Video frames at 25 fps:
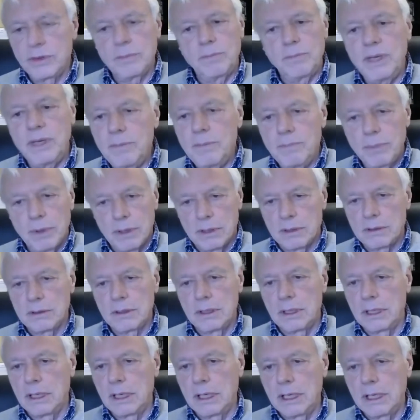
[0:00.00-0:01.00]
people
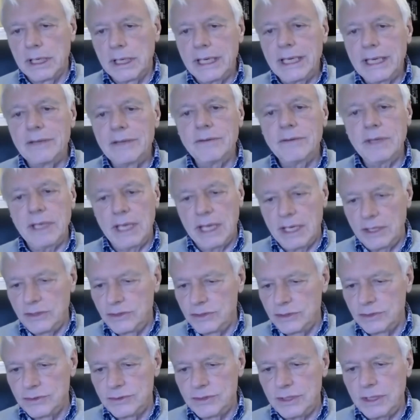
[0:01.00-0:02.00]
in the
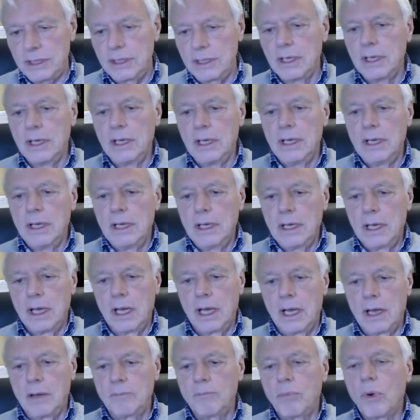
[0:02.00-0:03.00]
agency,
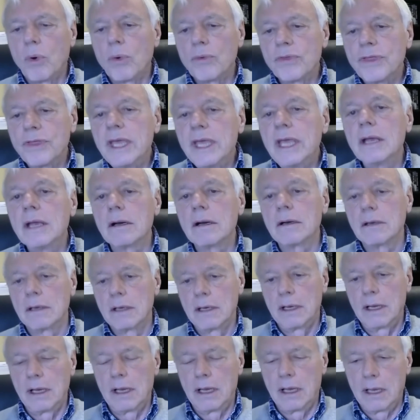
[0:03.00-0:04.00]
both
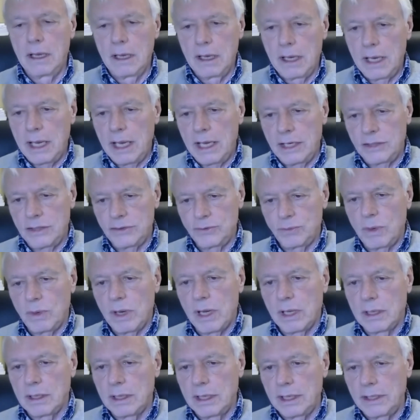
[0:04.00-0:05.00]
here as
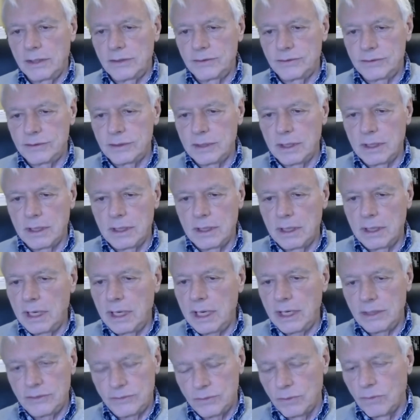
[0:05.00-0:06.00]
well as
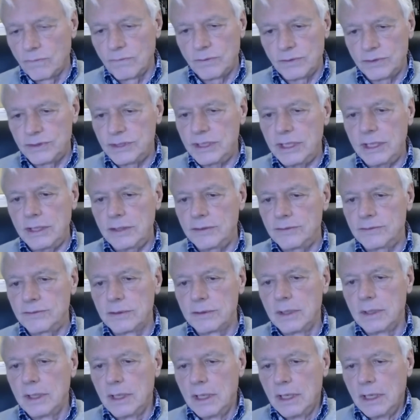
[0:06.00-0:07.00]
overseas.
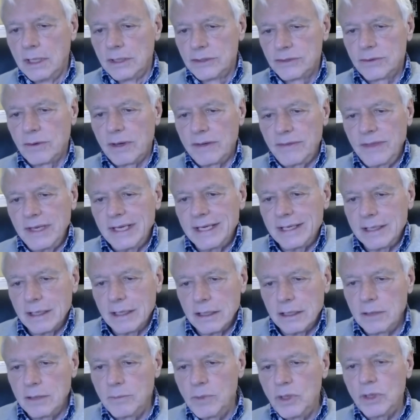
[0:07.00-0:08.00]
So I think
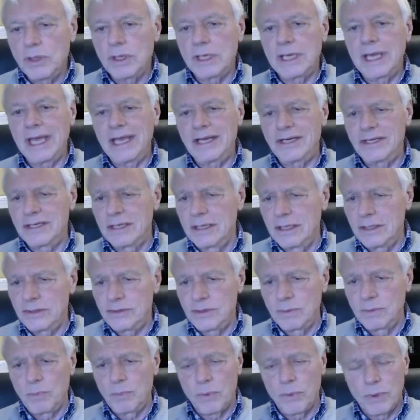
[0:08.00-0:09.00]
communication
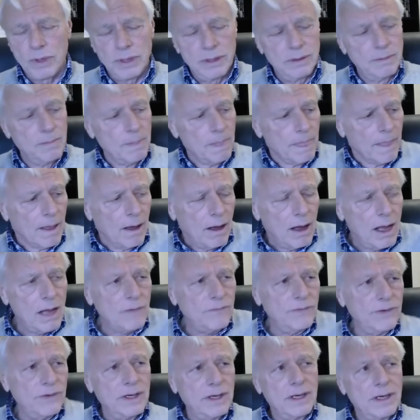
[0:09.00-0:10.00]
is important.
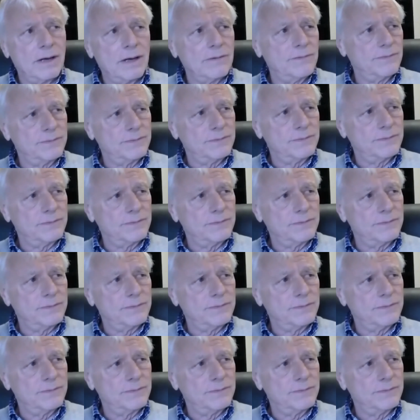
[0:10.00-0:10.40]
Often enough,